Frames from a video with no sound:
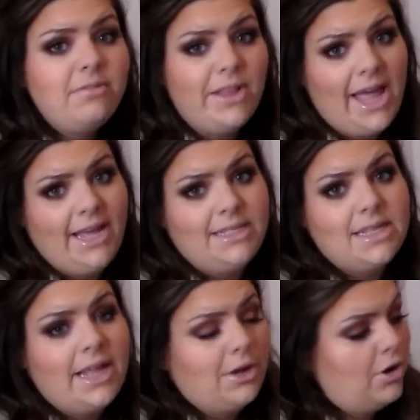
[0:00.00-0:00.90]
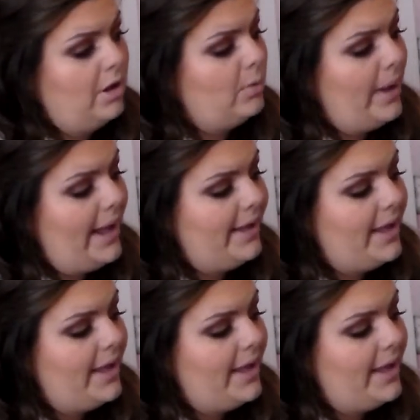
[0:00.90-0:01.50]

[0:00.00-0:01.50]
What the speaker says: have legs and they crawl away.